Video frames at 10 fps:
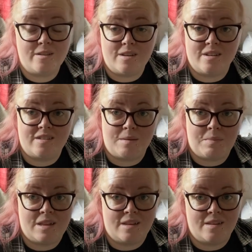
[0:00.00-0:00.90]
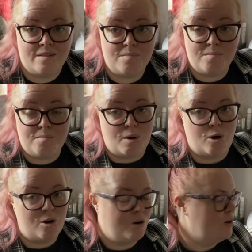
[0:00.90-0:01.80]
a dipping
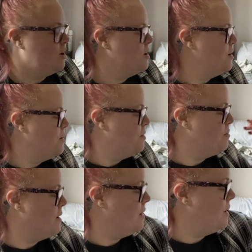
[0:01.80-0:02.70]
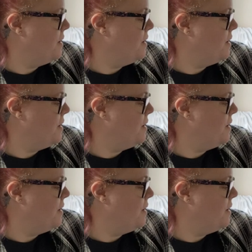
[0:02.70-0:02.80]
pot, but